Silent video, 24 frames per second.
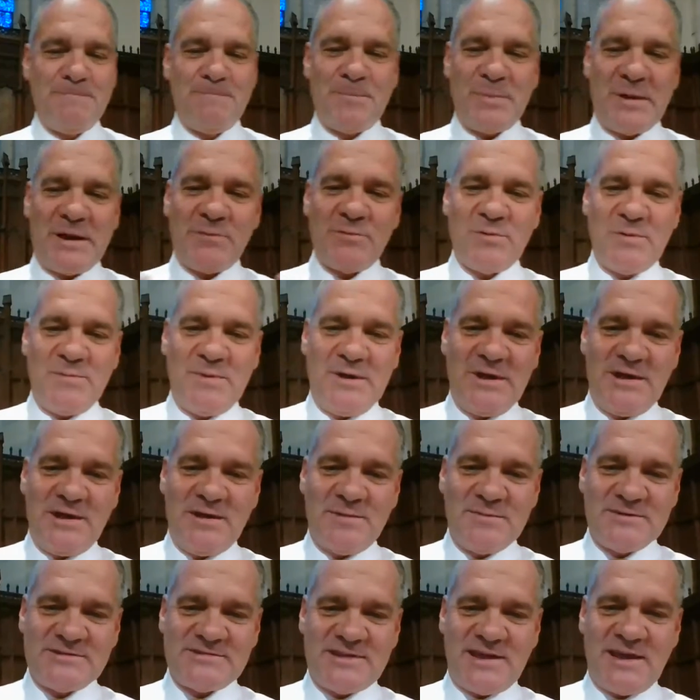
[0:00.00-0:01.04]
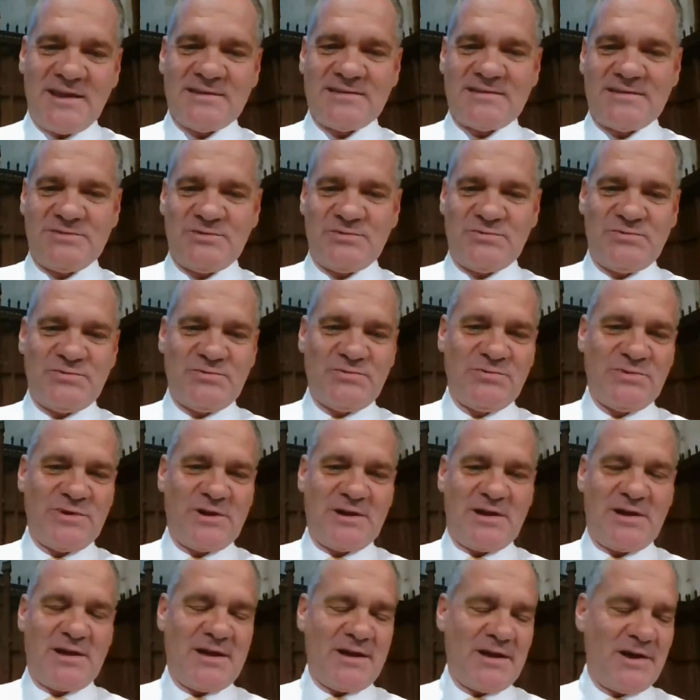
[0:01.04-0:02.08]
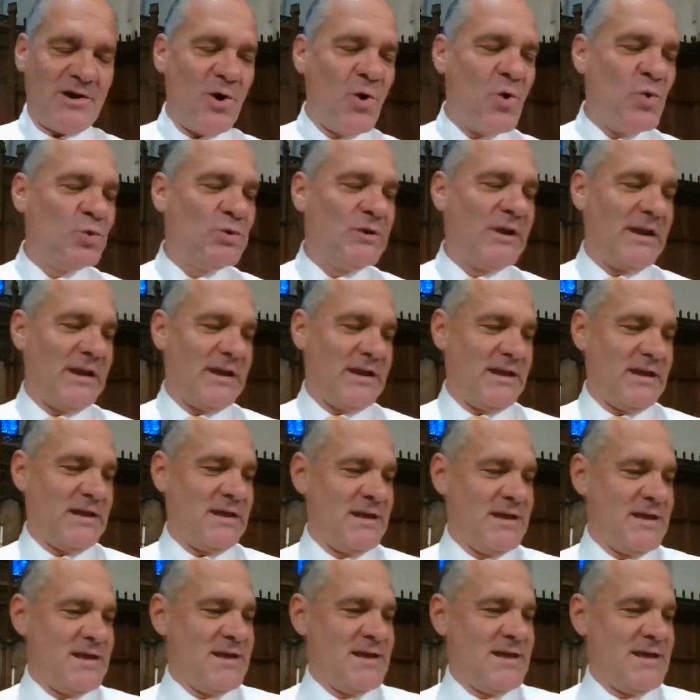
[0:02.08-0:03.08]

But it would be a mistake to only